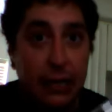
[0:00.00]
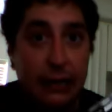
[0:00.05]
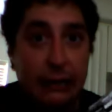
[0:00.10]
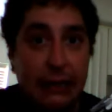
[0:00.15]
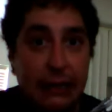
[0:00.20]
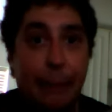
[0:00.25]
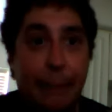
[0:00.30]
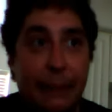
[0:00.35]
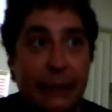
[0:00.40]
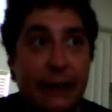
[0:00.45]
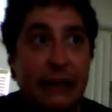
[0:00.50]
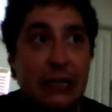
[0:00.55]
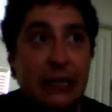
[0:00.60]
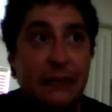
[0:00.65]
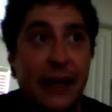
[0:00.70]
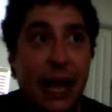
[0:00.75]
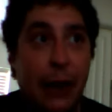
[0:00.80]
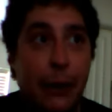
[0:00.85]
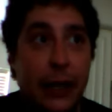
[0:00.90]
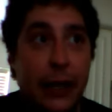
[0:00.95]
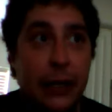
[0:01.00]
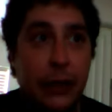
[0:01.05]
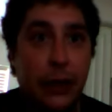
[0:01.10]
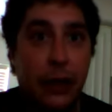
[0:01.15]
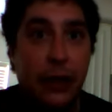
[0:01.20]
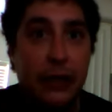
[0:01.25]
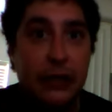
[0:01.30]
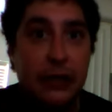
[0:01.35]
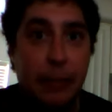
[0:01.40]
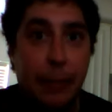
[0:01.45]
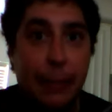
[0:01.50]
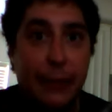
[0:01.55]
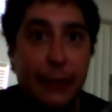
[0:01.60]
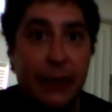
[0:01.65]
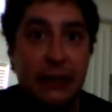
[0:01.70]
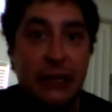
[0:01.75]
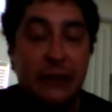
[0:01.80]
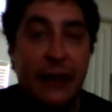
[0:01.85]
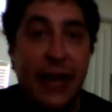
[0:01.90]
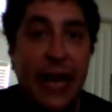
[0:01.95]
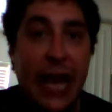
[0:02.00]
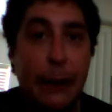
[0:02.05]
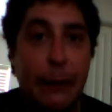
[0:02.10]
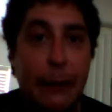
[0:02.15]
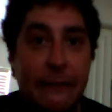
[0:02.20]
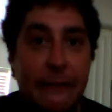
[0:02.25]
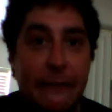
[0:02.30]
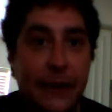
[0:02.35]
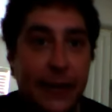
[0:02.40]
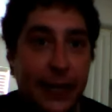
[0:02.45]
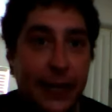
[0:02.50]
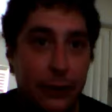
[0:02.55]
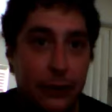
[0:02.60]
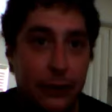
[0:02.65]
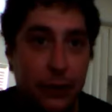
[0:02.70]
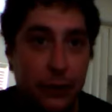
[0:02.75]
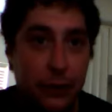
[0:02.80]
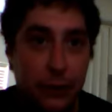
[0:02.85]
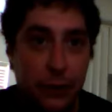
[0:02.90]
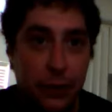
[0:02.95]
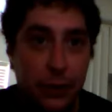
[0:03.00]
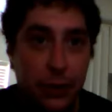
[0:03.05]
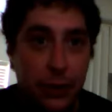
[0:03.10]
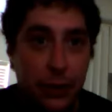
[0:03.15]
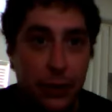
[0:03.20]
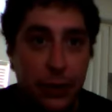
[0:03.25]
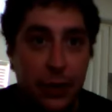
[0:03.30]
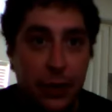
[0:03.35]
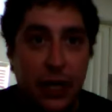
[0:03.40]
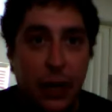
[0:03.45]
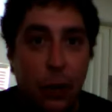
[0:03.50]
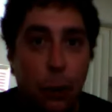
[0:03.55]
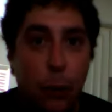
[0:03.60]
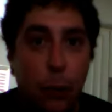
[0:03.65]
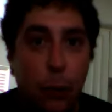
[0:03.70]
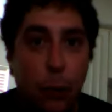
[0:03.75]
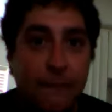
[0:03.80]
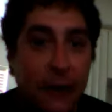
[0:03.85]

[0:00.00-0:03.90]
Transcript: Not because of how it looks, but because of how it feels. We